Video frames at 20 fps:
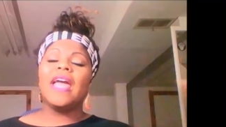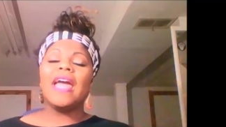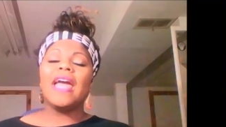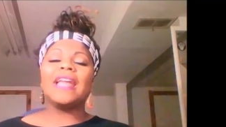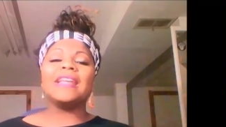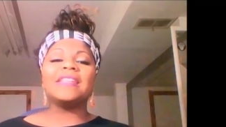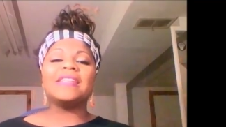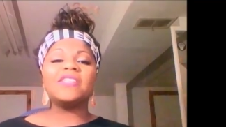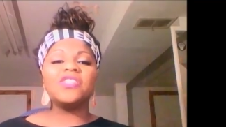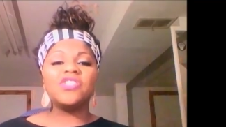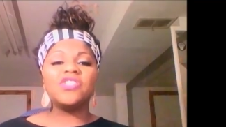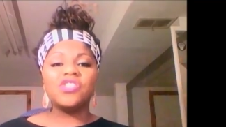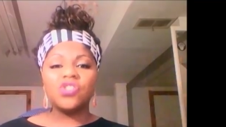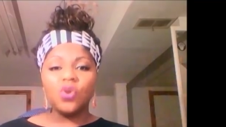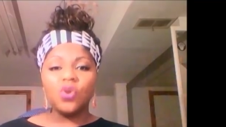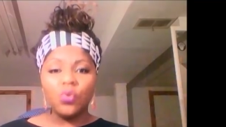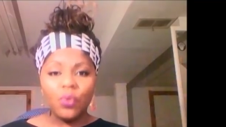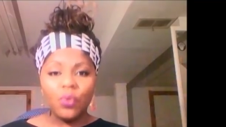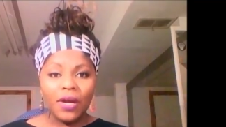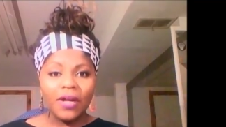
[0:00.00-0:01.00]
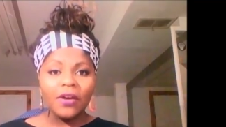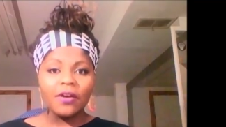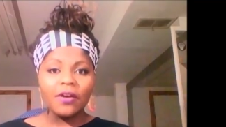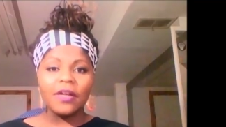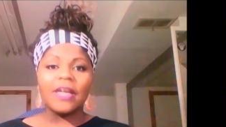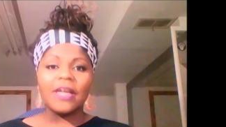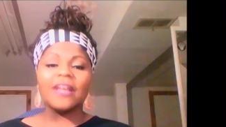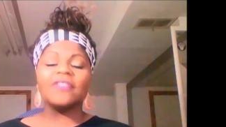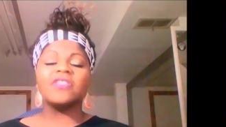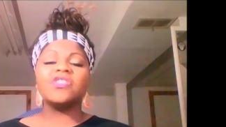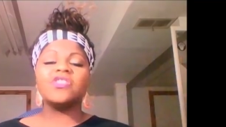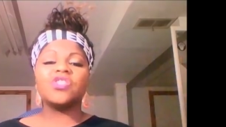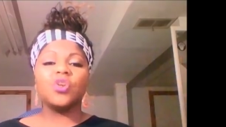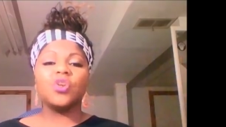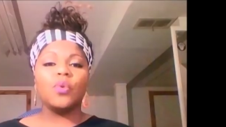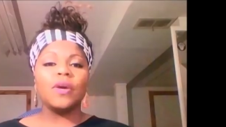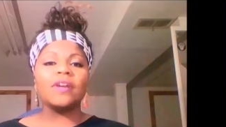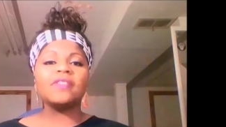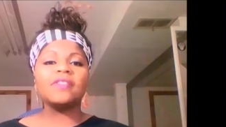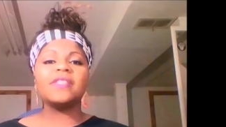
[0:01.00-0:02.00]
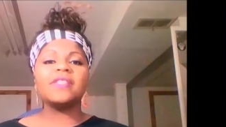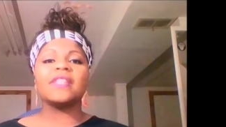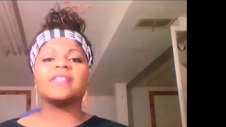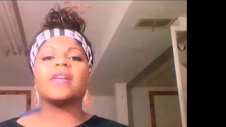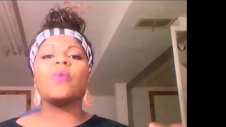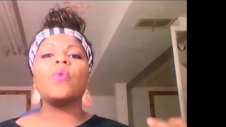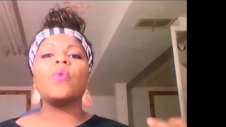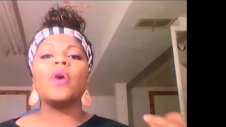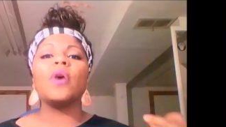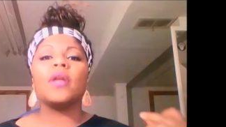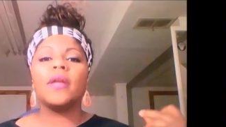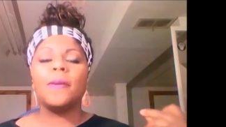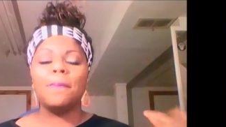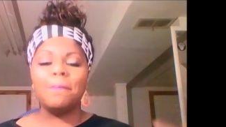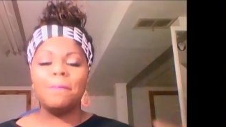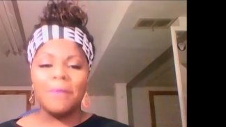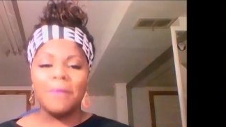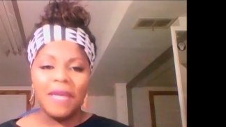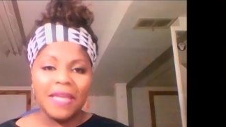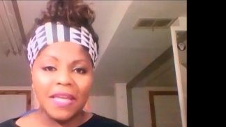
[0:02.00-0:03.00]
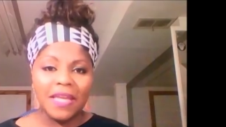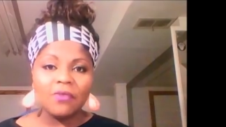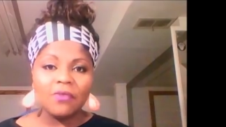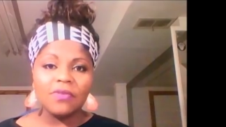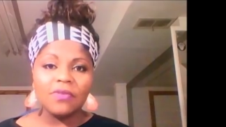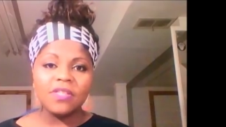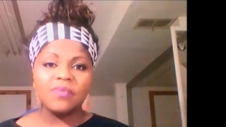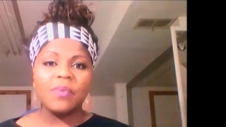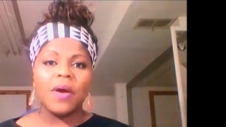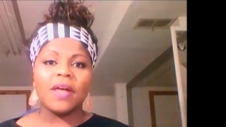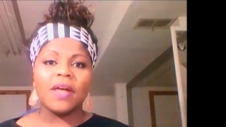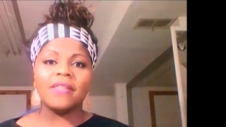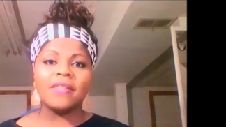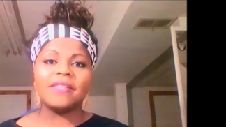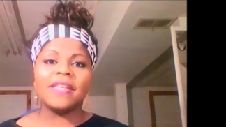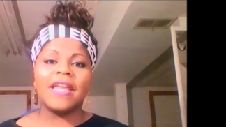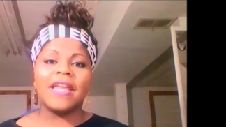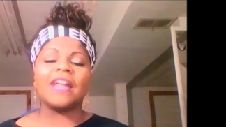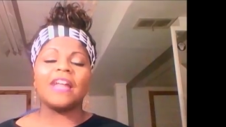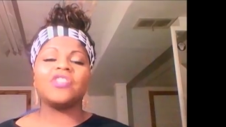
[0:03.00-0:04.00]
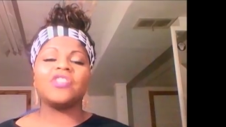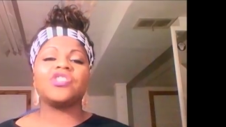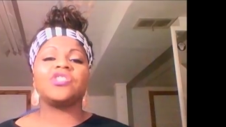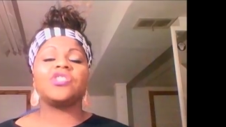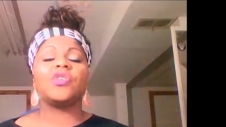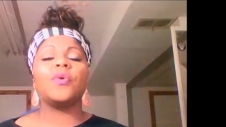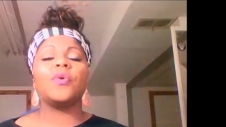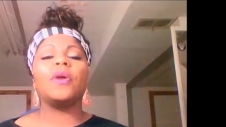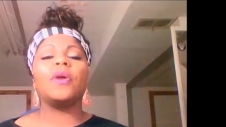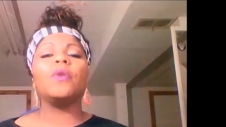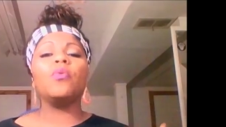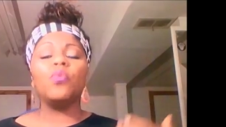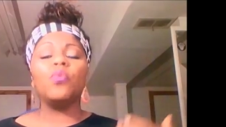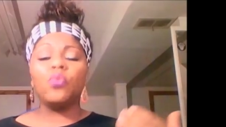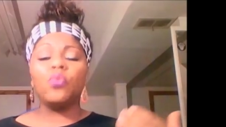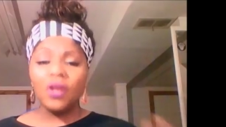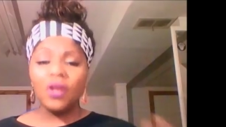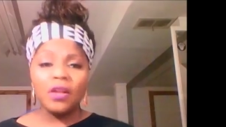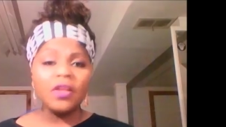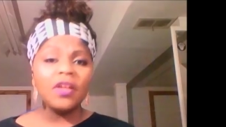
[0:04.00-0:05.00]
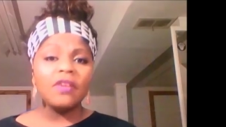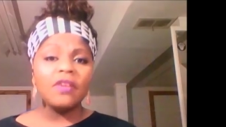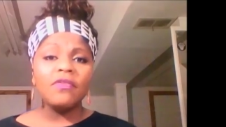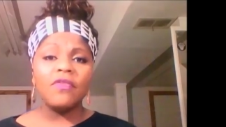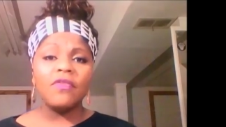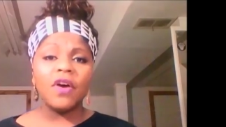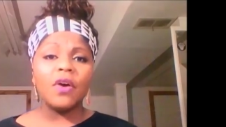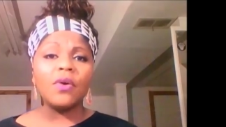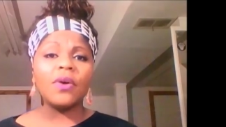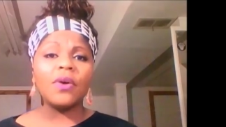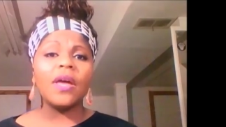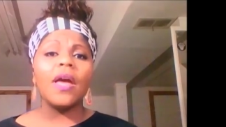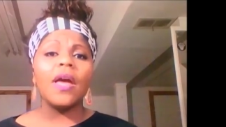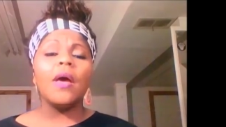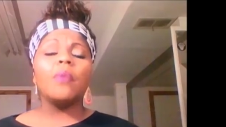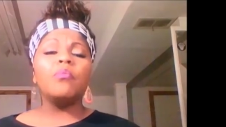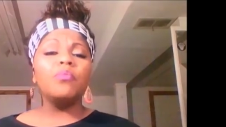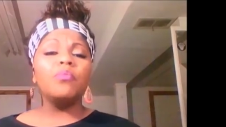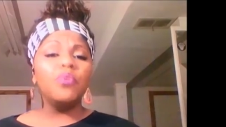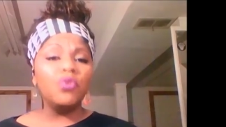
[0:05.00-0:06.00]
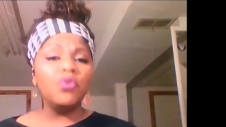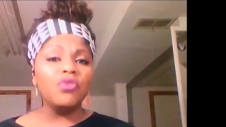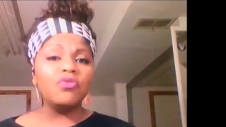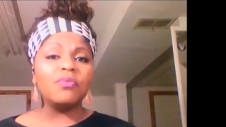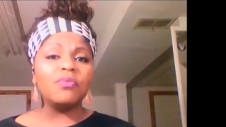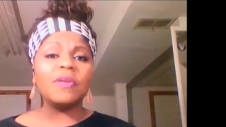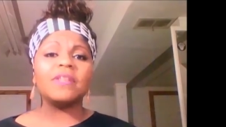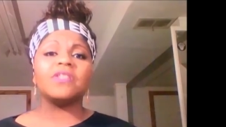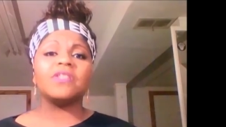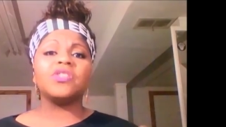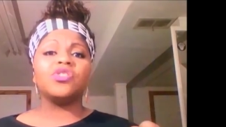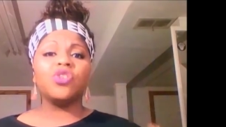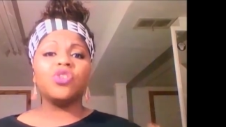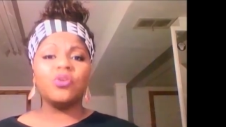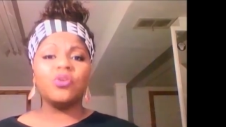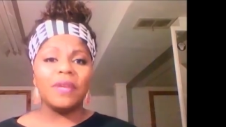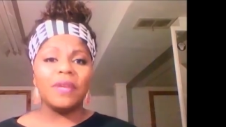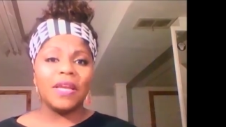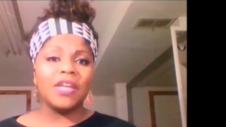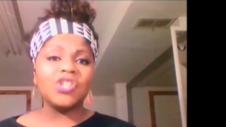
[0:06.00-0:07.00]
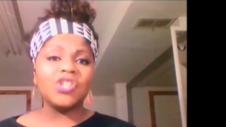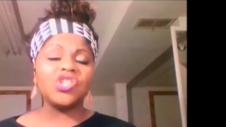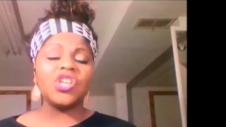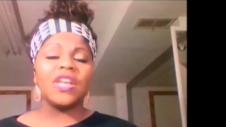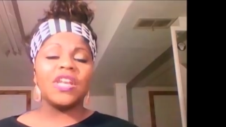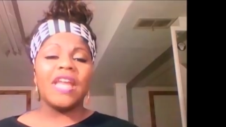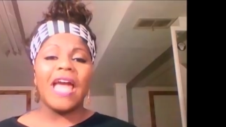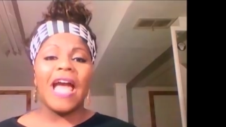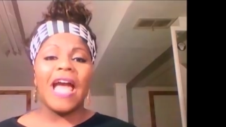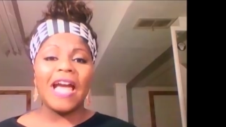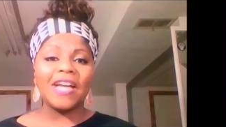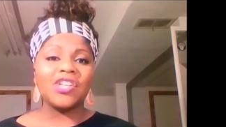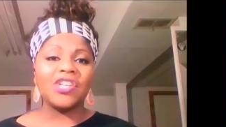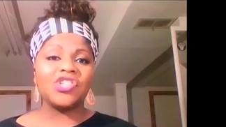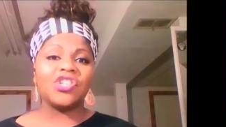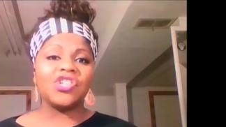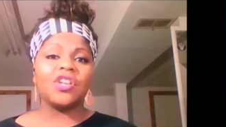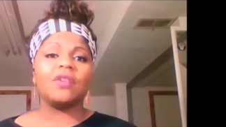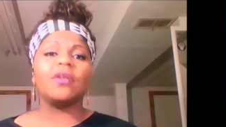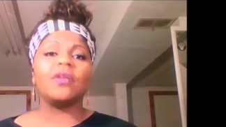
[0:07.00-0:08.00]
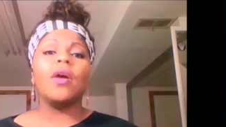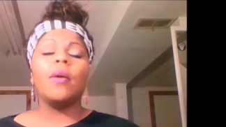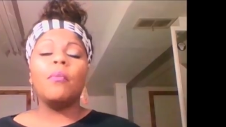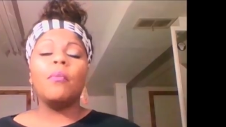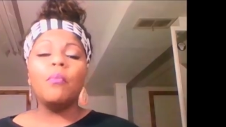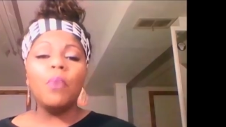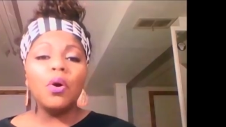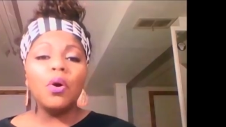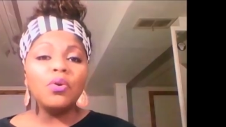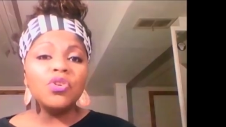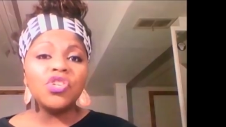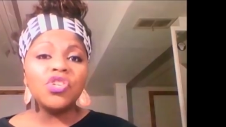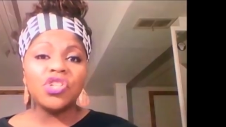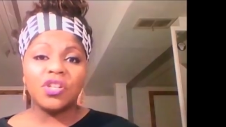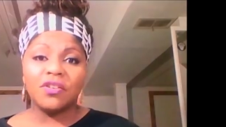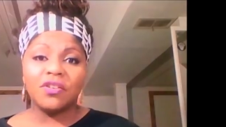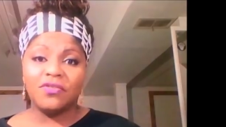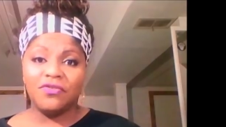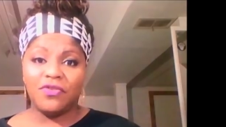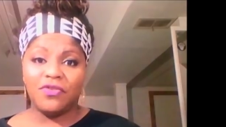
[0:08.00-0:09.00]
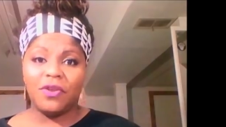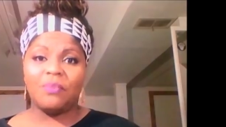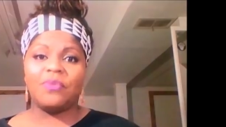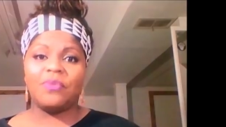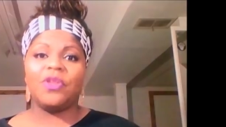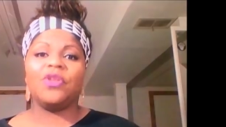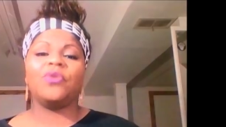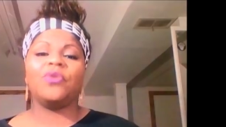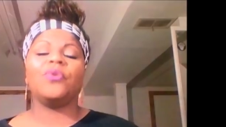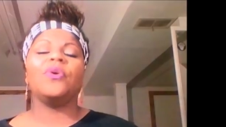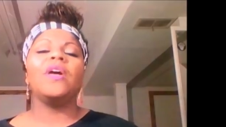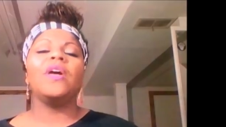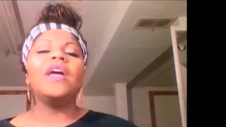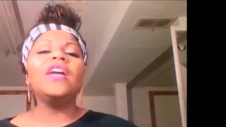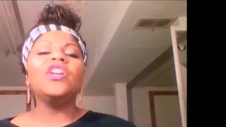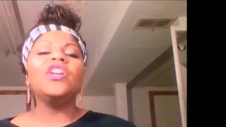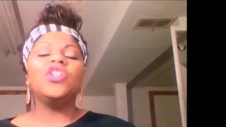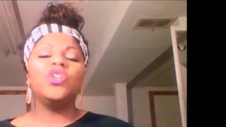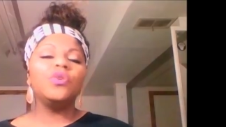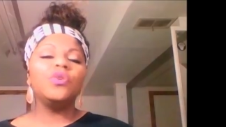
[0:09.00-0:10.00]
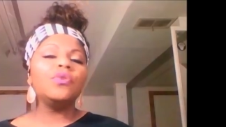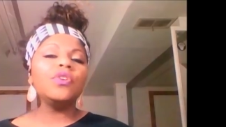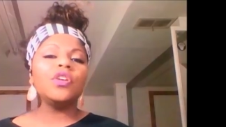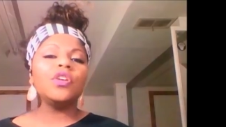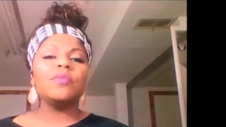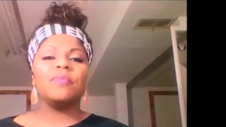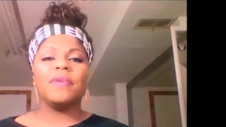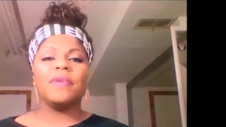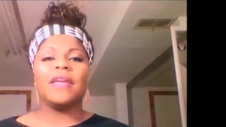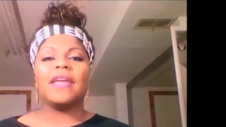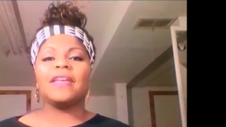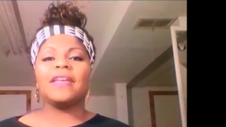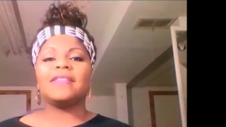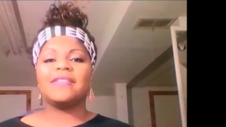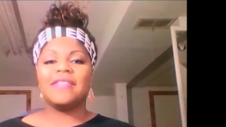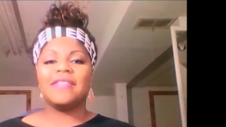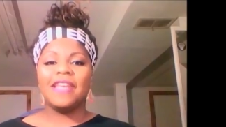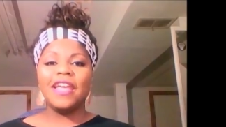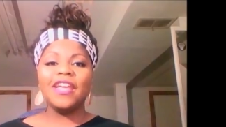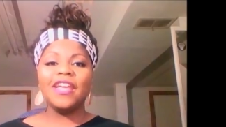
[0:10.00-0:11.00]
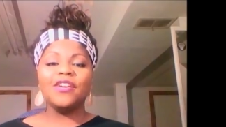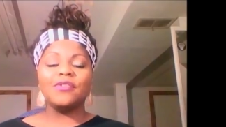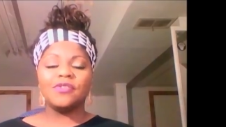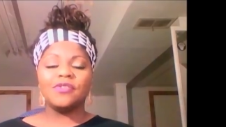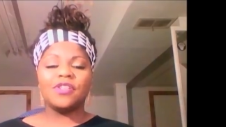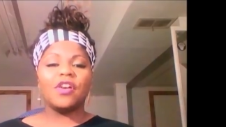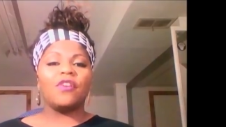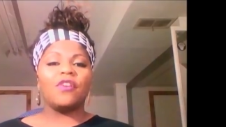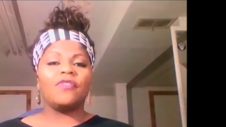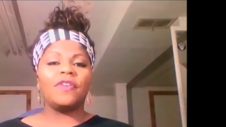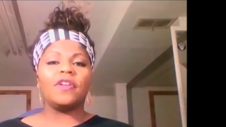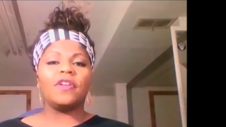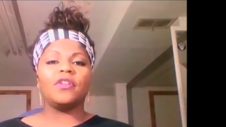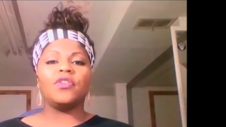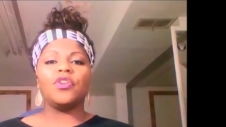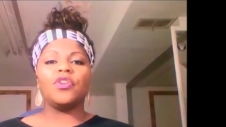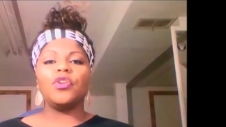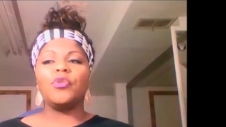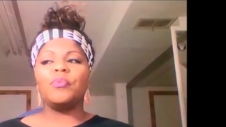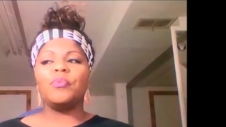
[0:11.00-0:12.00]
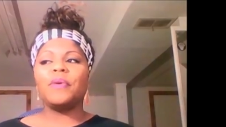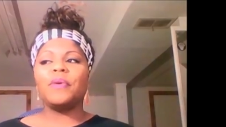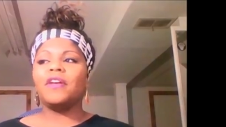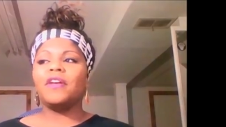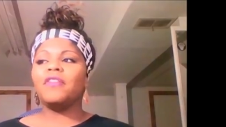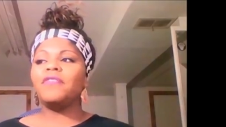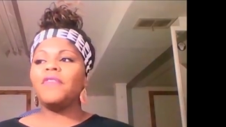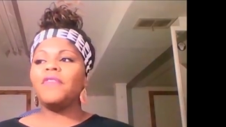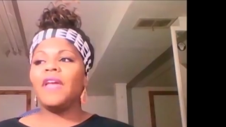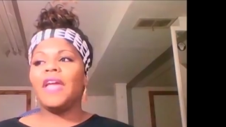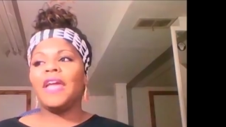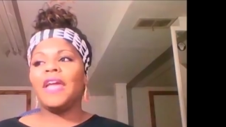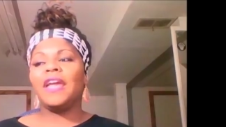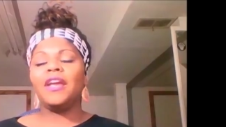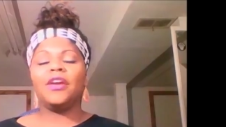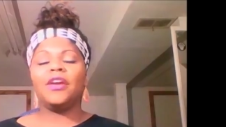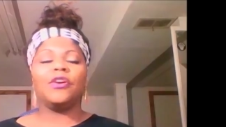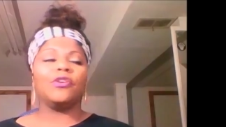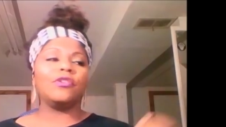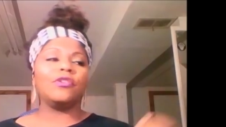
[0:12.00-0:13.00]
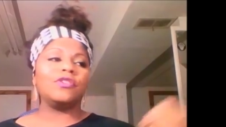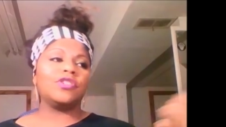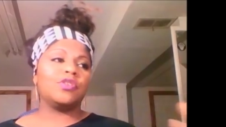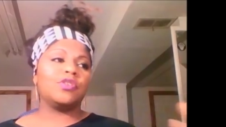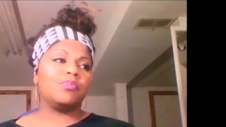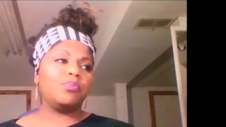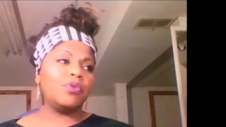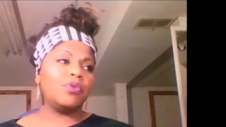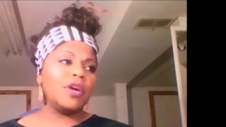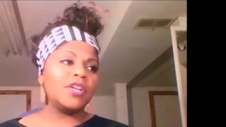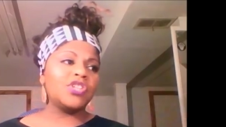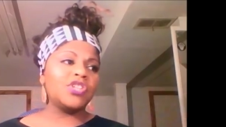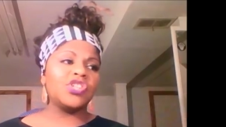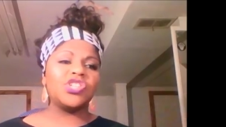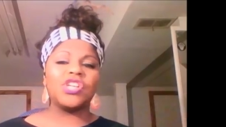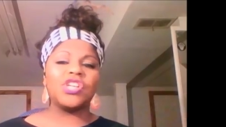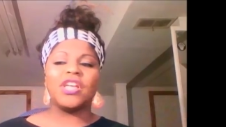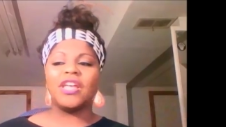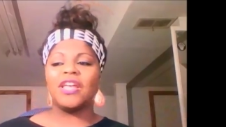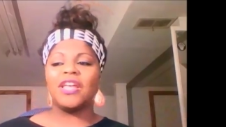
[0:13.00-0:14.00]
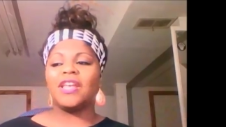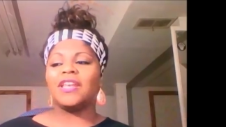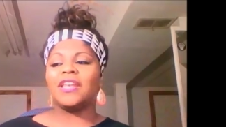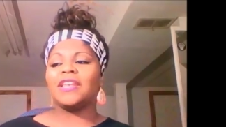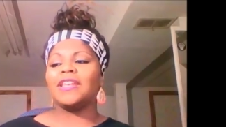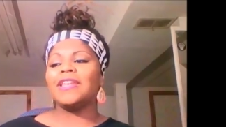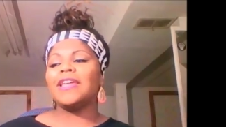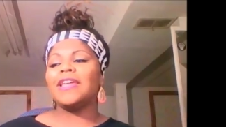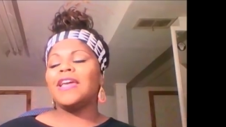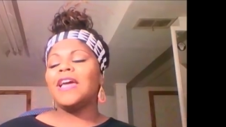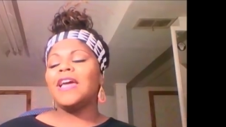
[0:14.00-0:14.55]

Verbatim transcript: and it's squaring, the square says, I want immediate response and action. So it will evoke movement, determination, action, motion from you. You could be seeing yourself in a little bit of anger, depression depression,